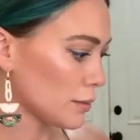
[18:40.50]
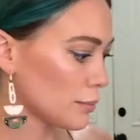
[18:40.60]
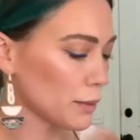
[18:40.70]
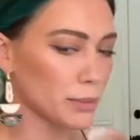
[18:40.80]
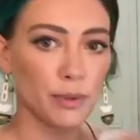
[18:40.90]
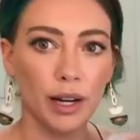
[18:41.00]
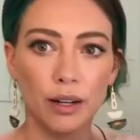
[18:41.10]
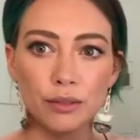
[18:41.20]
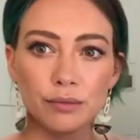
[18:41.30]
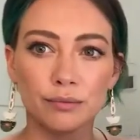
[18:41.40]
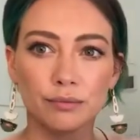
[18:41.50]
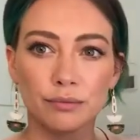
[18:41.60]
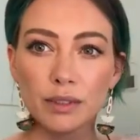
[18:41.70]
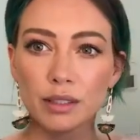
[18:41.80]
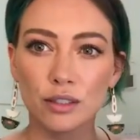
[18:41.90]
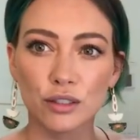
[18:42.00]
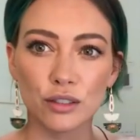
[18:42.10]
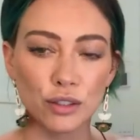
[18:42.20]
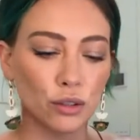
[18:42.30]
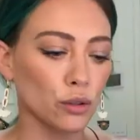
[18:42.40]
Bobbi Brown. This is
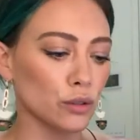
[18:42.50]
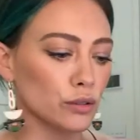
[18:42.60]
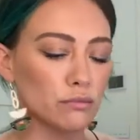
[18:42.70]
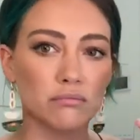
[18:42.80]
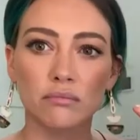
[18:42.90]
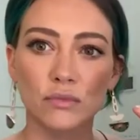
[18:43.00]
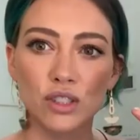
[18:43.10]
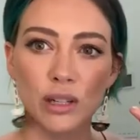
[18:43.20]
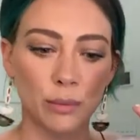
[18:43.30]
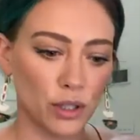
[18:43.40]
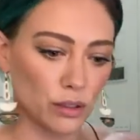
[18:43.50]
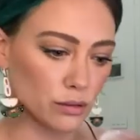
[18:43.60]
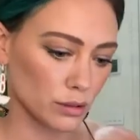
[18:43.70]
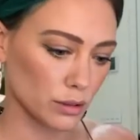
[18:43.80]
just a gold shimmer.